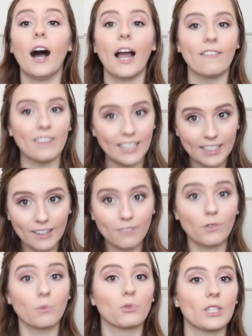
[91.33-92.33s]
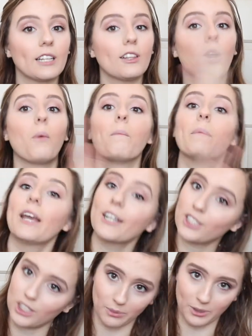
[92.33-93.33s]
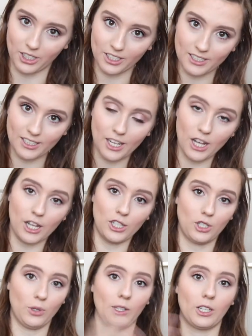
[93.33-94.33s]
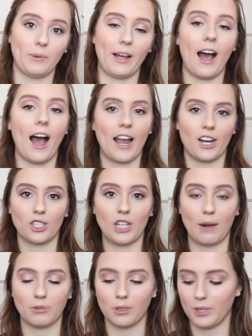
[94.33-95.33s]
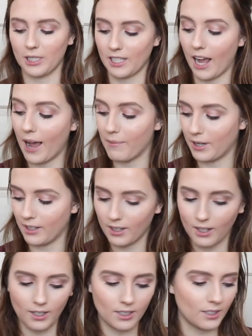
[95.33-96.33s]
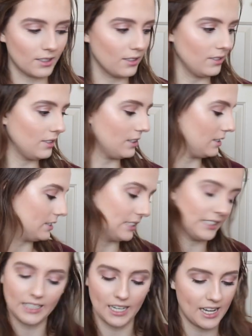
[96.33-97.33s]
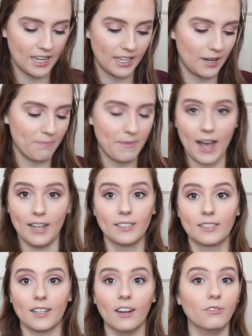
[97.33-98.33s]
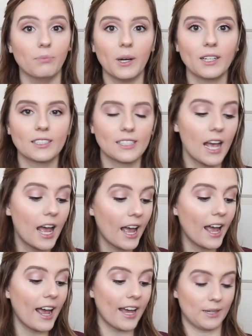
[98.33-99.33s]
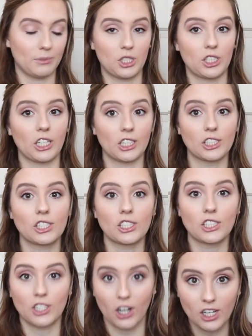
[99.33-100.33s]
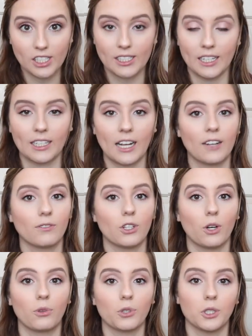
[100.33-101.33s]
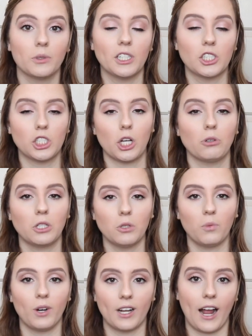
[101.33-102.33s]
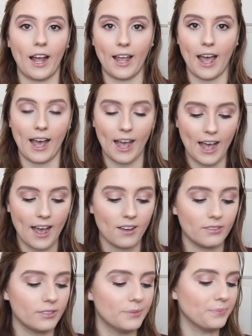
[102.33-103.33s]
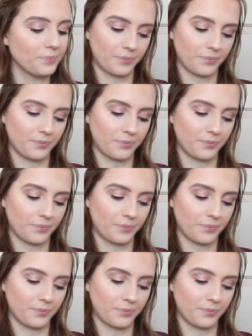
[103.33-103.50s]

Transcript: I have anything from really low picture books to a little bit higher chapter books. I'm sitting in a mess of books, and I'm just gonna start and kind of go through and show you what I have.